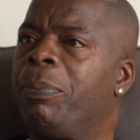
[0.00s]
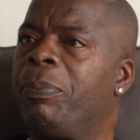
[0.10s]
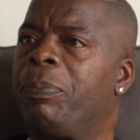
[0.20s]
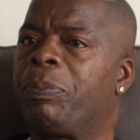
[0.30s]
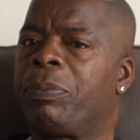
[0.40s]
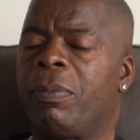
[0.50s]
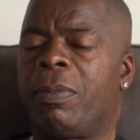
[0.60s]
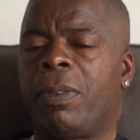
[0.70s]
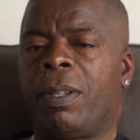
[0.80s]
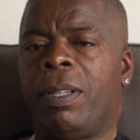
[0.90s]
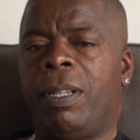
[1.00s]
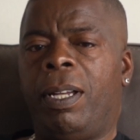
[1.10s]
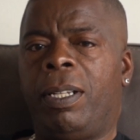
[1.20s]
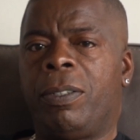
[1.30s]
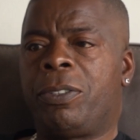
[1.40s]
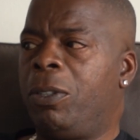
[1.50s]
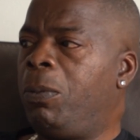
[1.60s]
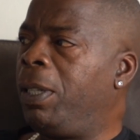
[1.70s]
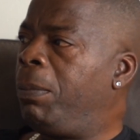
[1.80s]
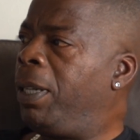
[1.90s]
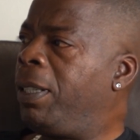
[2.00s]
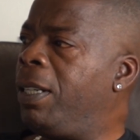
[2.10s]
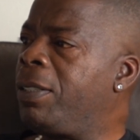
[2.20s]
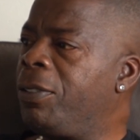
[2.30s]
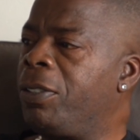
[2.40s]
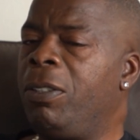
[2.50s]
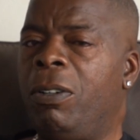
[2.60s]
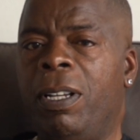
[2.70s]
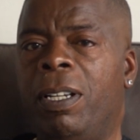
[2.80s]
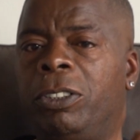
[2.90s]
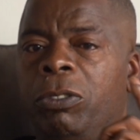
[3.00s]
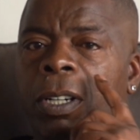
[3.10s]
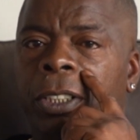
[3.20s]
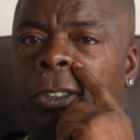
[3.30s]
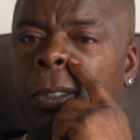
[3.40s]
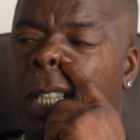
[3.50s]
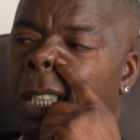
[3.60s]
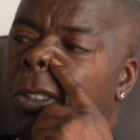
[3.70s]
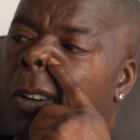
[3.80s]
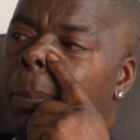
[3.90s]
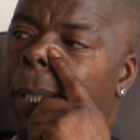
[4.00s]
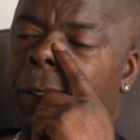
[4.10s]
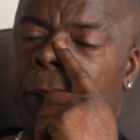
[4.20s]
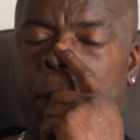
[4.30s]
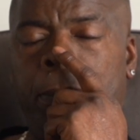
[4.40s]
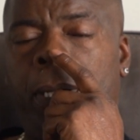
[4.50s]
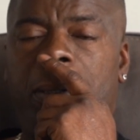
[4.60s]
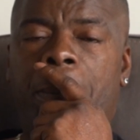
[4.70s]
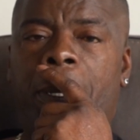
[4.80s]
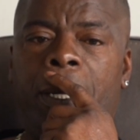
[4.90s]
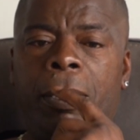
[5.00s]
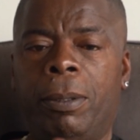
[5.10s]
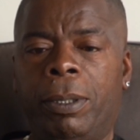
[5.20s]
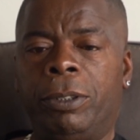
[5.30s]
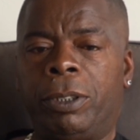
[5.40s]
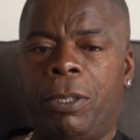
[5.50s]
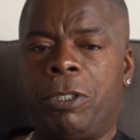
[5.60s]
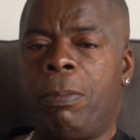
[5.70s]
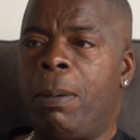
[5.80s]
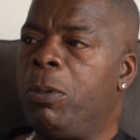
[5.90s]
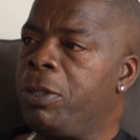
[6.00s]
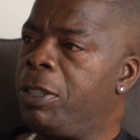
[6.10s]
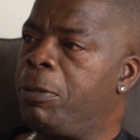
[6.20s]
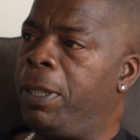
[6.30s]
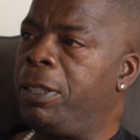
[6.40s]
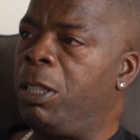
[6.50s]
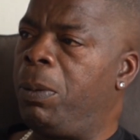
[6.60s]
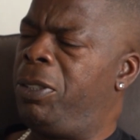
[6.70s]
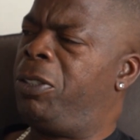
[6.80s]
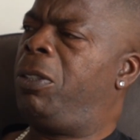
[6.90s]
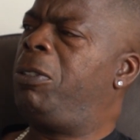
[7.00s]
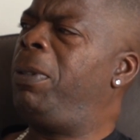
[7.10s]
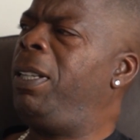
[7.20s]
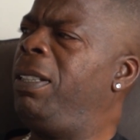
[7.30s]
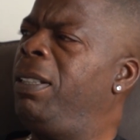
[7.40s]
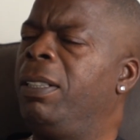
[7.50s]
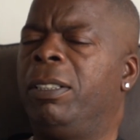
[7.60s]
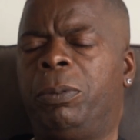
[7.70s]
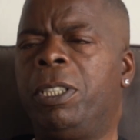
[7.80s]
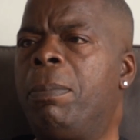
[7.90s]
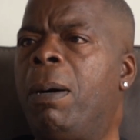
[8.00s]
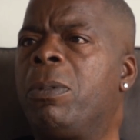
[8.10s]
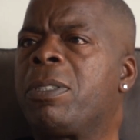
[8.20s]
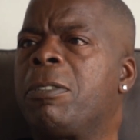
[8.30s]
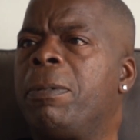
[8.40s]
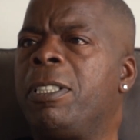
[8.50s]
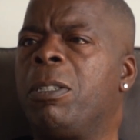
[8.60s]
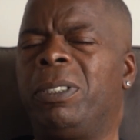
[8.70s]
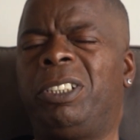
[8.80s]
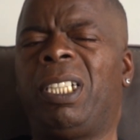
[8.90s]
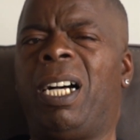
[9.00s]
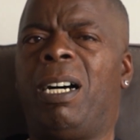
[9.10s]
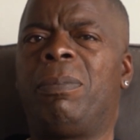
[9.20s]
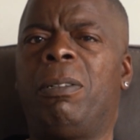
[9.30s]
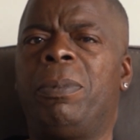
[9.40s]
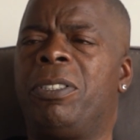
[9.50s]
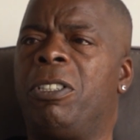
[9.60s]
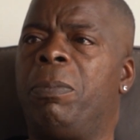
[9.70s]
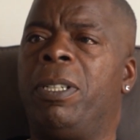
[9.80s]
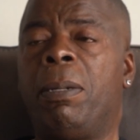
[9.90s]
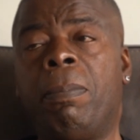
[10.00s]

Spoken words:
And I saw one of my cousins. She goes, "Oh, yeah, do you like Duke? I don't know, right, Mish, blah, blah, blah." She goes, "Your mum wants to speak to you." I went, "Excuse me?" She went, "Your mum wants to speak to you." I went, "Shut up, don't be stupid."